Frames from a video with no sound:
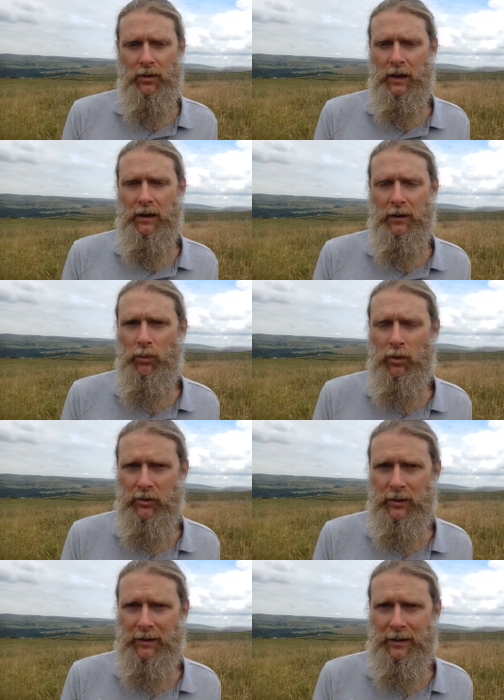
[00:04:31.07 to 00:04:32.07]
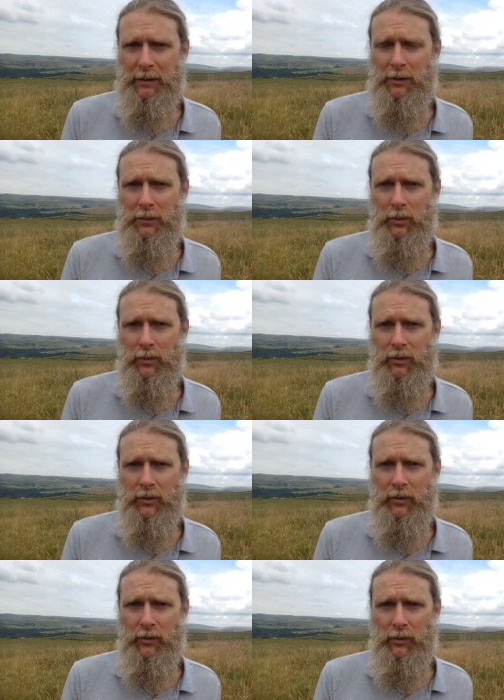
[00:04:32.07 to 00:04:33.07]
Yeah, it wasn't acceptable
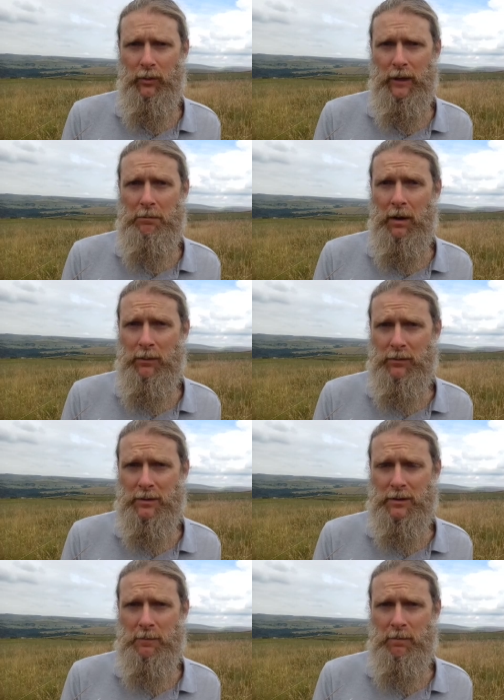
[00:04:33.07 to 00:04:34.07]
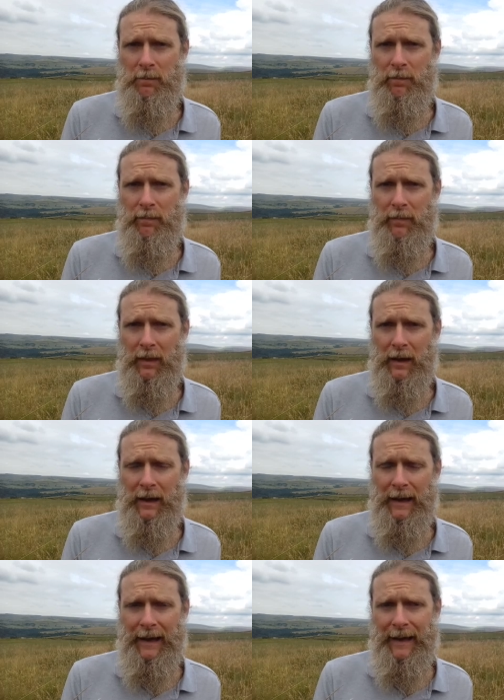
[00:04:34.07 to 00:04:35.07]
to emote.
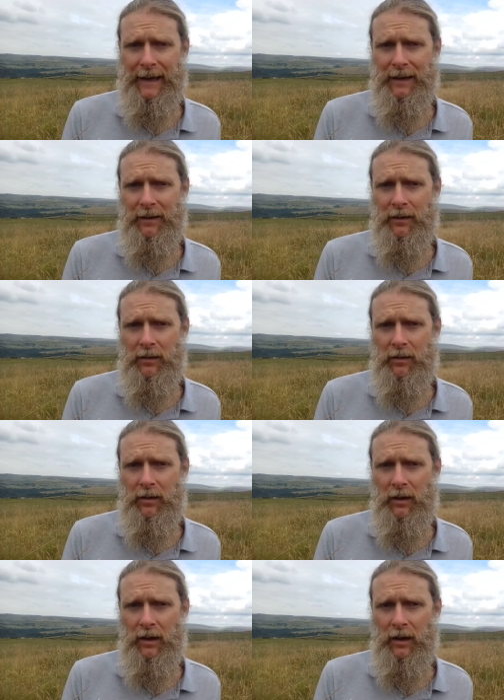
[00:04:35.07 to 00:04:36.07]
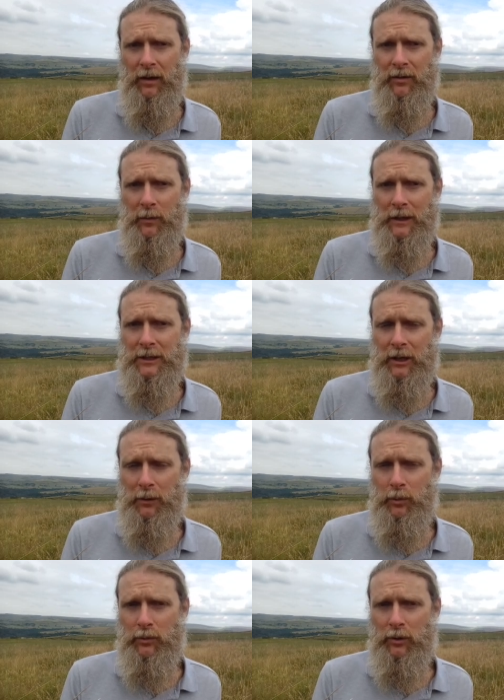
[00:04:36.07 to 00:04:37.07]
And some
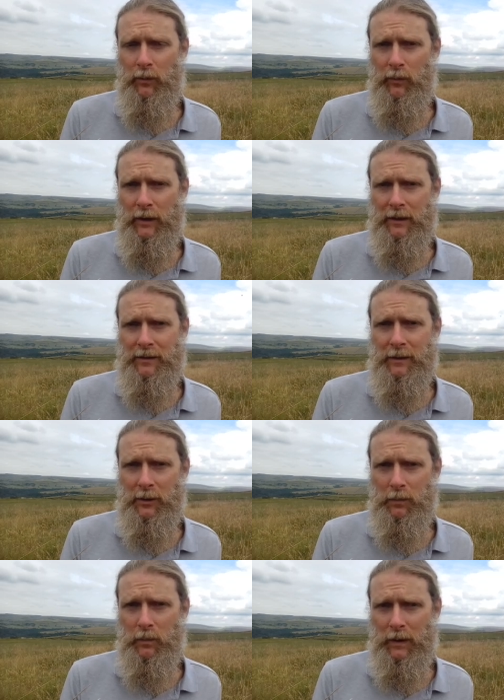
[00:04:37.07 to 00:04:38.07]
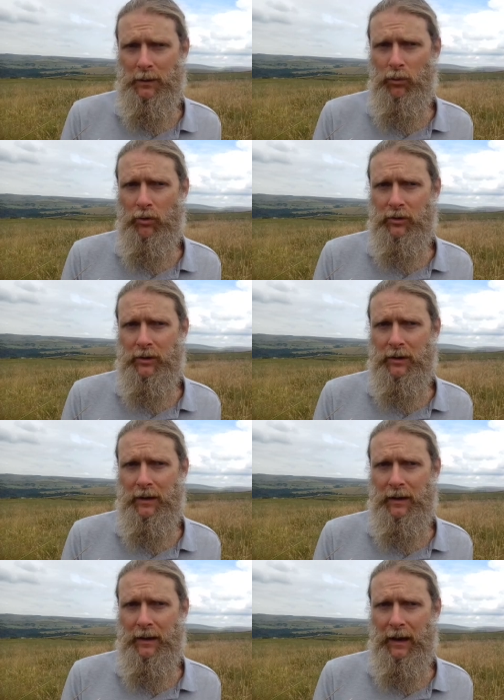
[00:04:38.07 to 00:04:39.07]
examples of this, it's, it wasn't.
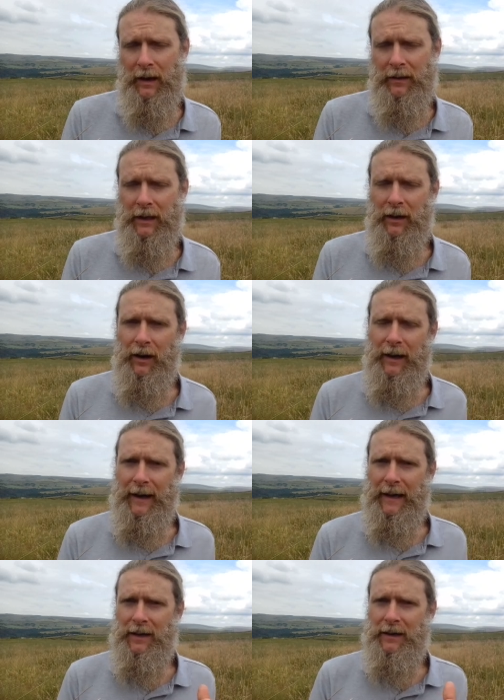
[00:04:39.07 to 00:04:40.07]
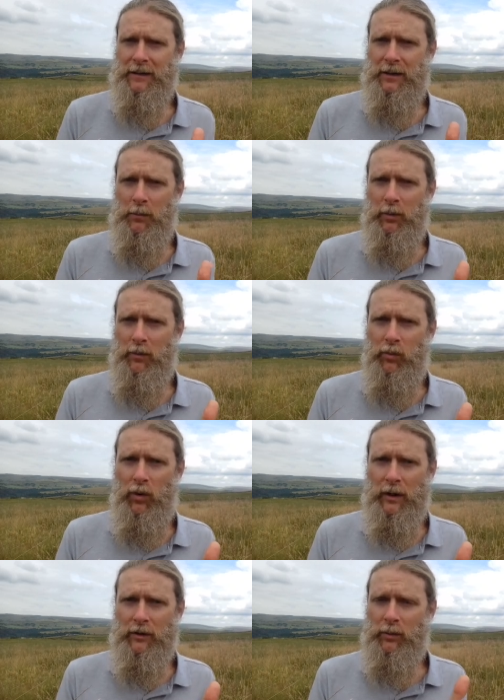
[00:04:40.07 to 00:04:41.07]
I think I had an example of
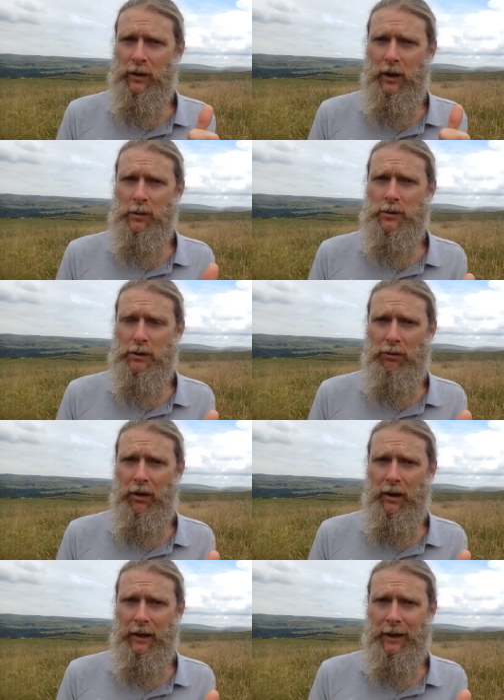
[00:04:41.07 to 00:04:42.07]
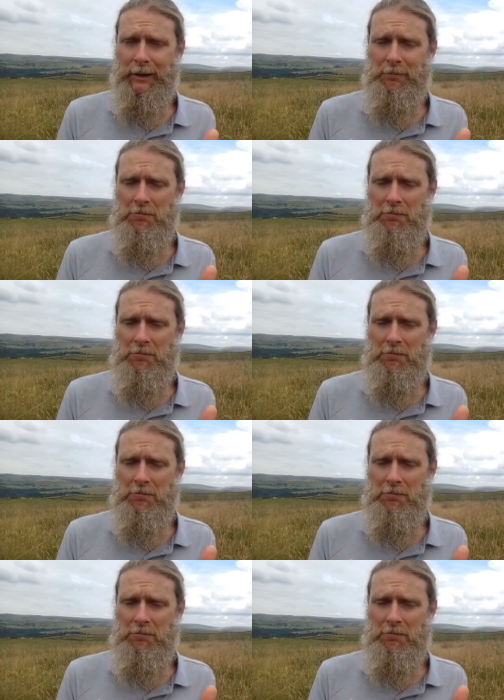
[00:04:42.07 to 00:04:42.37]
once when I was crying,